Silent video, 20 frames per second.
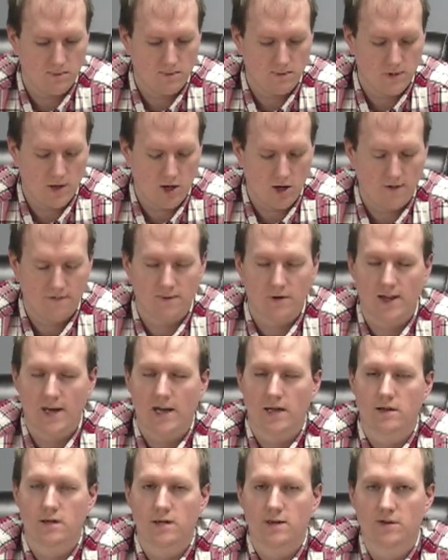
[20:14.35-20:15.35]
offer
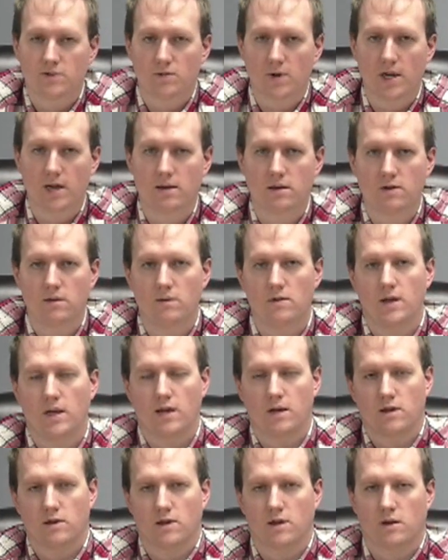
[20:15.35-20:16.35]
that lease rate to
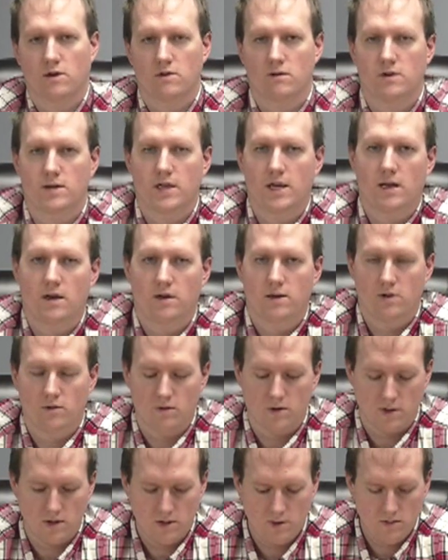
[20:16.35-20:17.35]
the current tenant to
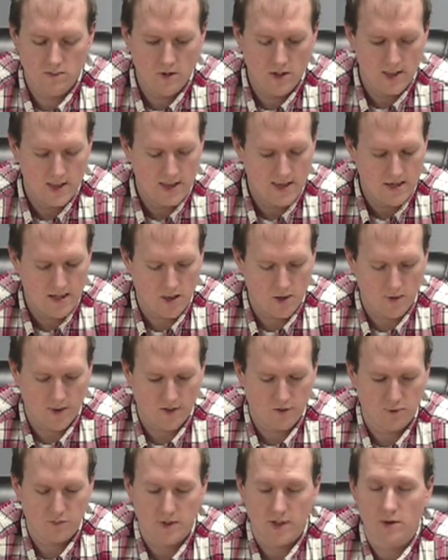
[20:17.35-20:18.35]
renew.
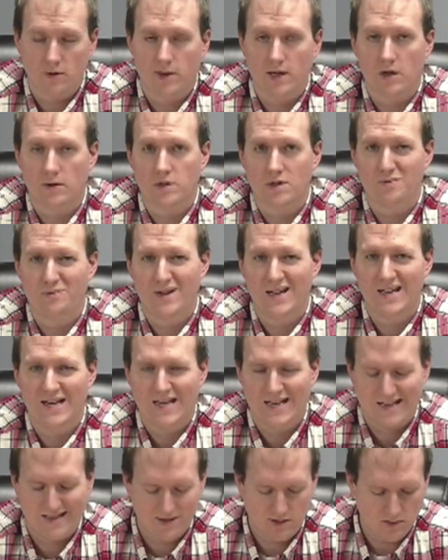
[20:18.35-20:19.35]
Otherwise, we'd be going out to bid.
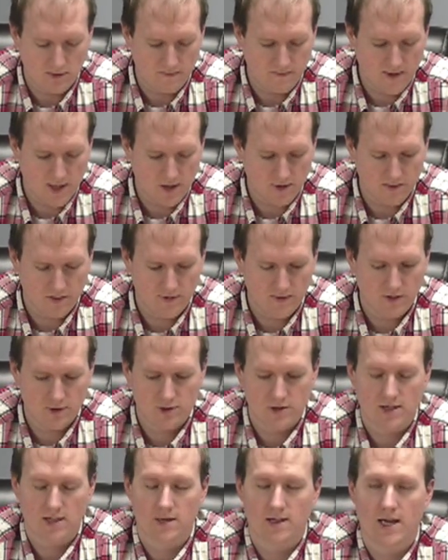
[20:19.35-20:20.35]
And so a final
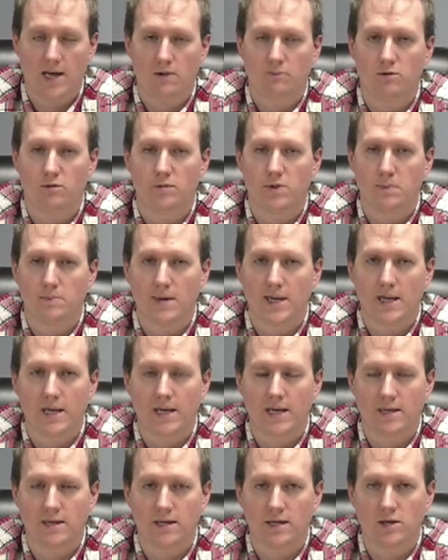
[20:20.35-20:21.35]
decision on that will be made
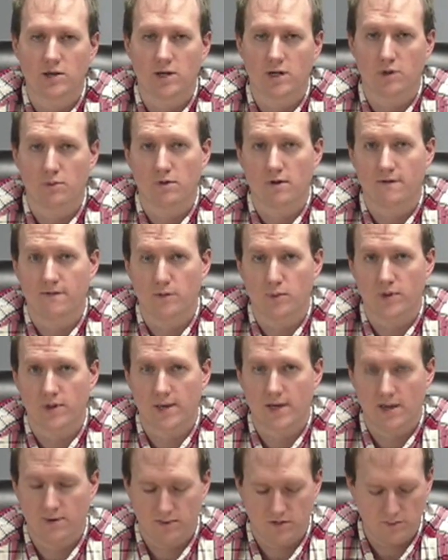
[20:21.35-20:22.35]
at the January 4th
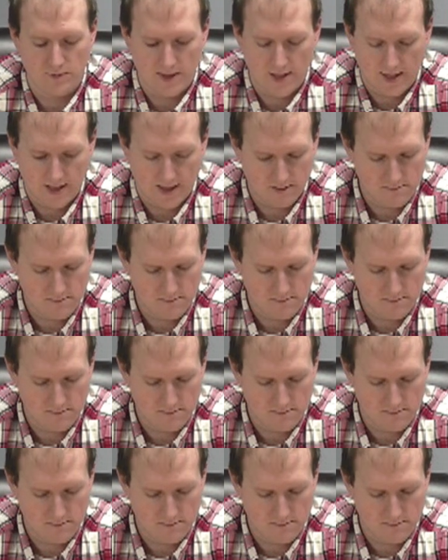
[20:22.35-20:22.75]
council meeting.